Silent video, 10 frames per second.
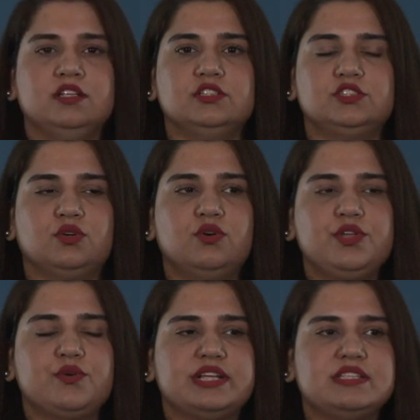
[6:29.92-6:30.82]
So,
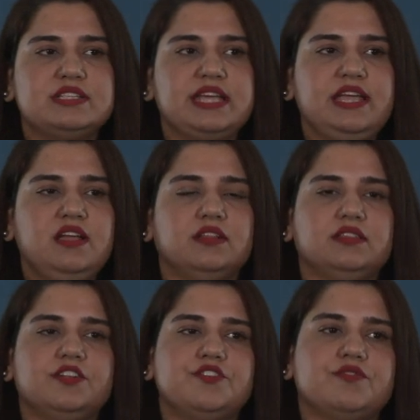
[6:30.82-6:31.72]
you can see
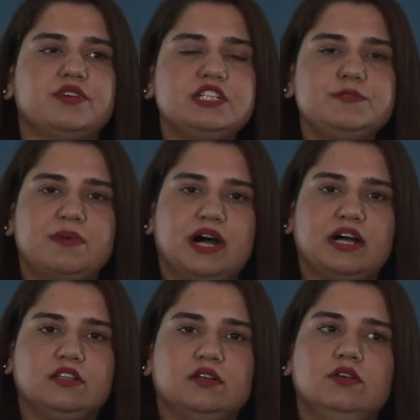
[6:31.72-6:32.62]
the traverse
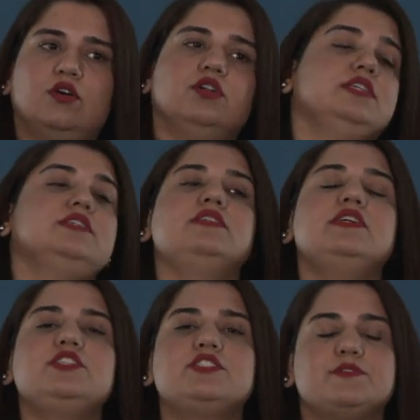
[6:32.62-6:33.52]
path or the
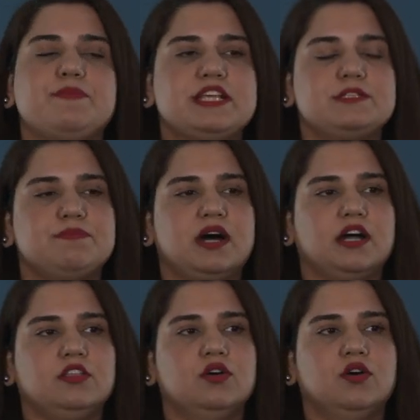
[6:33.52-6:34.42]
search space
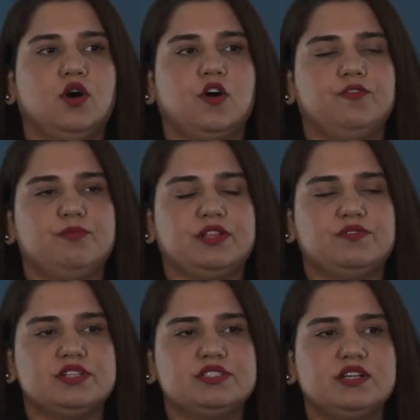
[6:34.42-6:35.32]
path of breadth
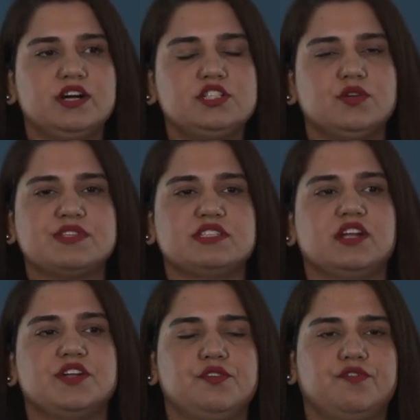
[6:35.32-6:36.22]
first search within
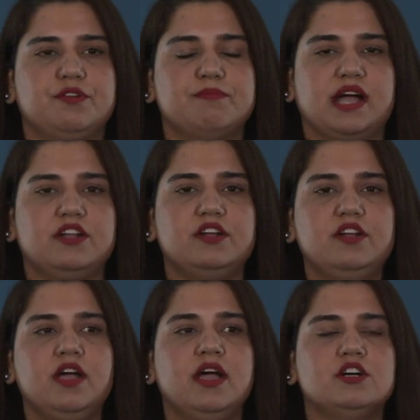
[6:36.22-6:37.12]
a different manner.
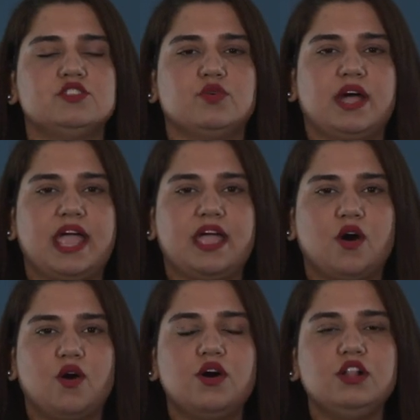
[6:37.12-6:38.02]
So,
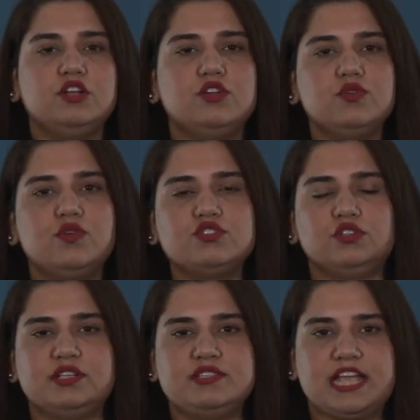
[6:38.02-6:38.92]
all the nodes
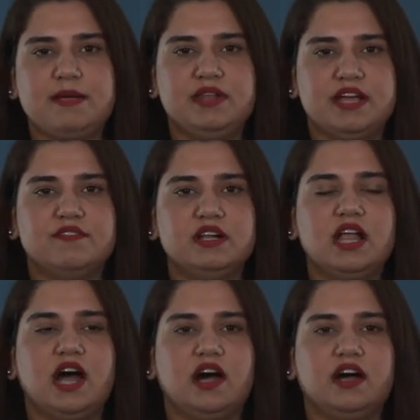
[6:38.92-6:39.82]
on the same level
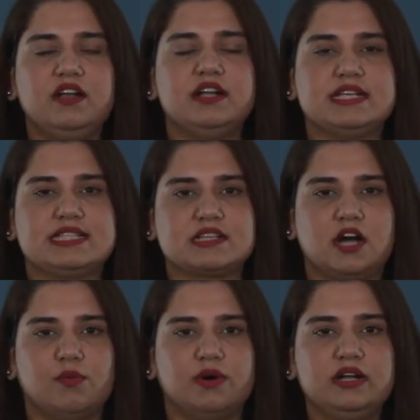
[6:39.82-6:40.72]
are
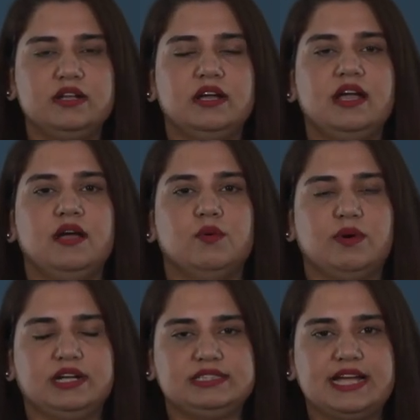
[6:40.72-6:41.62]
discovered
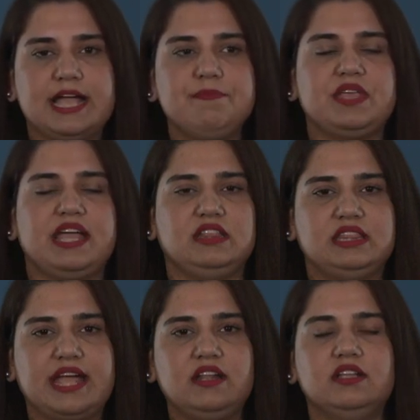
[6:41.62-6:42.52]
one time, and
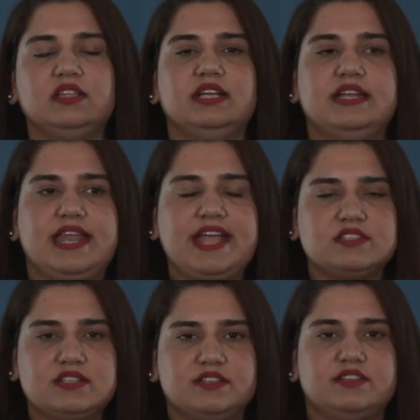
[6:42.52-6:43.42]
then the next